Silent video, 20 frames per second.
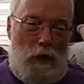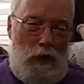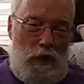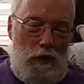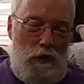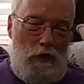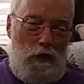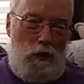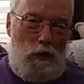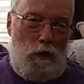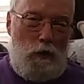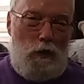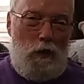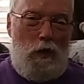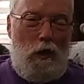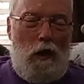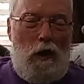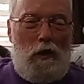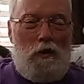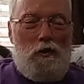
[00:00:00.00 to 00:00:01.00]
but you're
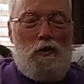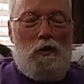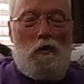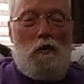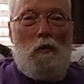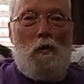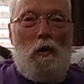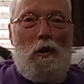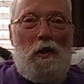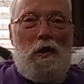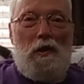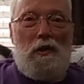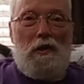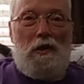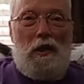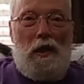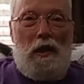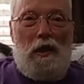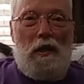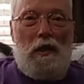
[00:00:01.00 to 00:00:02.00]
God's anointed
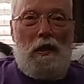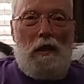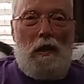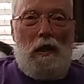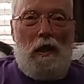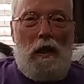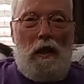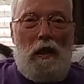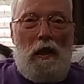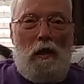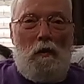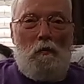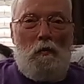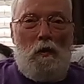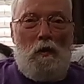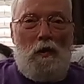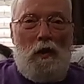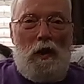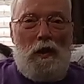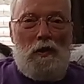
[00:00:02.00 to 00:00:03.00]
king, and I
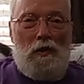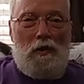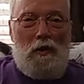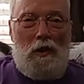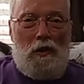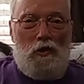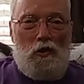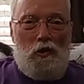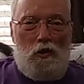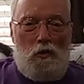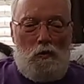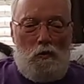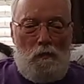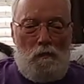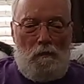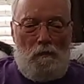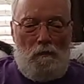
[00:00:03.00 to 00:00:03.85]
will not touch you.